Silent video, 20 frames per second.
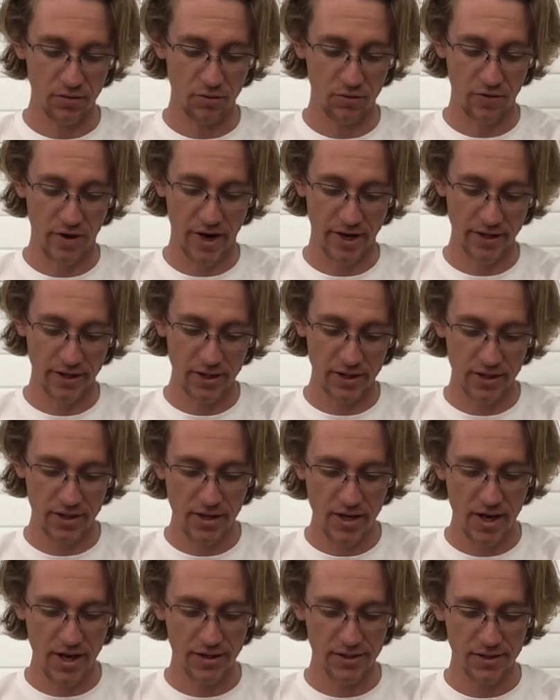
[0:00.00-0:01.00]
correct
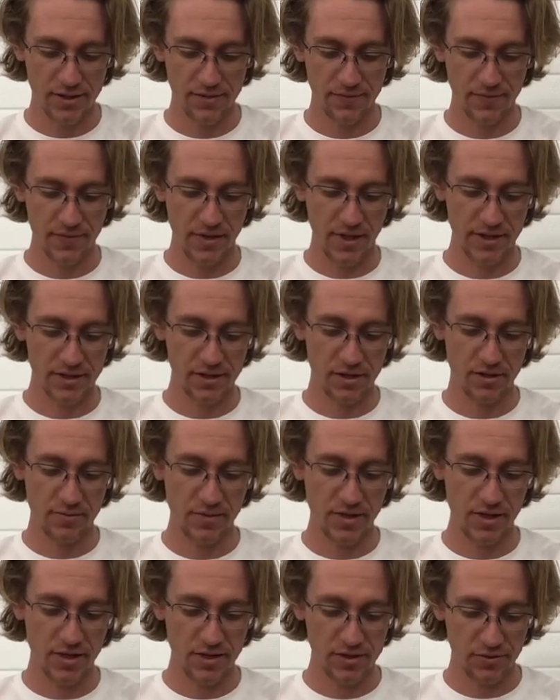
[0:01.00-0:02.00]
nuts. And that's gonna
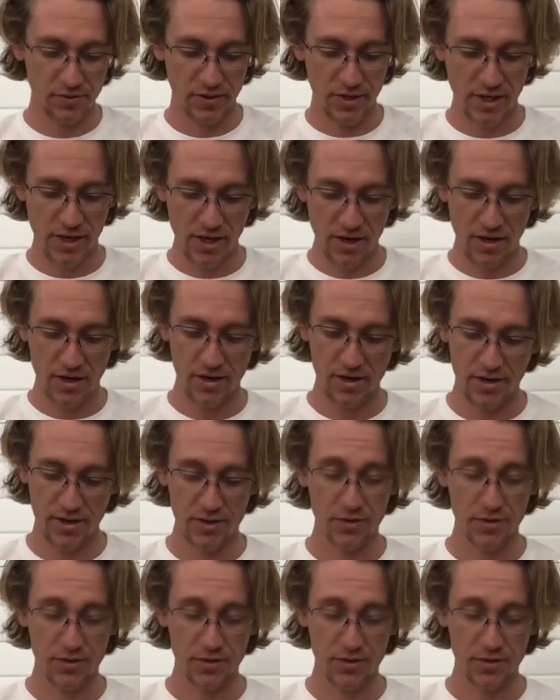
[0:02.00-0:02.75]
be this one here,